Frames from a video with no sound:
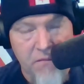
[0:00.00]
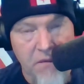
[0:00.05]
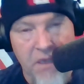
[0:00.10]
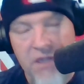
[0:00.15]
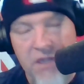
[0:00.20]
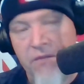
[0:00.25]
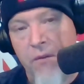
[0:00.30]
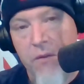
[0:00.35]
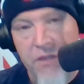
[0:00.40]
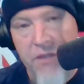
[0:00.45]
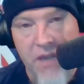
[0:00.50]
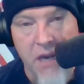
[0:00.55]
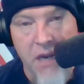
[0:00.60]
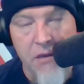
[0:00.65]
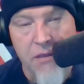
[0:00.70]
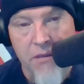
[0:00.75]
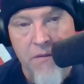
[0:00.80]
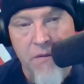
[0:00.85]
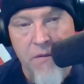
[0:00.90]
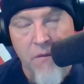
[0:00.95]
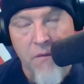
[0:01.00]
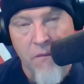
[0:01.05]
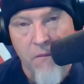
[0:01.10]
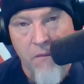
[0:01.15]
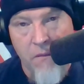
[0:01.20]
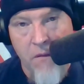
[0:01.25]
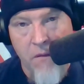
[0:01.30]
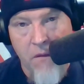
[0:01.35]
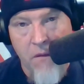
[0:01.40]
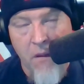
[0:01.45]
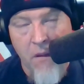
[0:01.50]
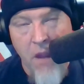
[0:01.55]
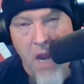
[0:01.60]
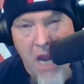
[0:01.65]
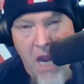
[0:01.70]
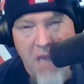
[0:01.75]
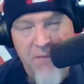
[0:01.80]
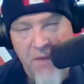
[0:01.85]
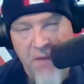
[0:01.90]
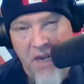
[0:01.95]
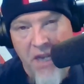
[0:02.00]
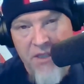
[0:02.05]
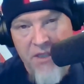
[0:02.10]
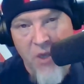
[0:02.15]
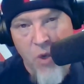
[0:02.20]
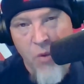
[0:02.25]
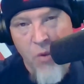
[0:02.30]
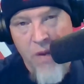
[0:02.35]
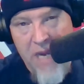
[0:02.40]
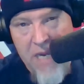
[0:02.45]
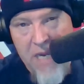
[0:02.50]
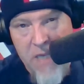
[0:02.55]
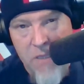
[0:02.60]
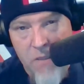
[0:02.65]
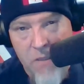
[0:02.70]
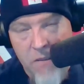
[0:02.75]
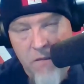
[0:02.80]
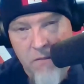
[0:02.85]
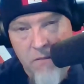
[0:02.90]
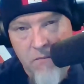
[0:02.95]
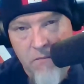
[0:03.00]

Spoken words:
he's First Nations. It's because of who he is.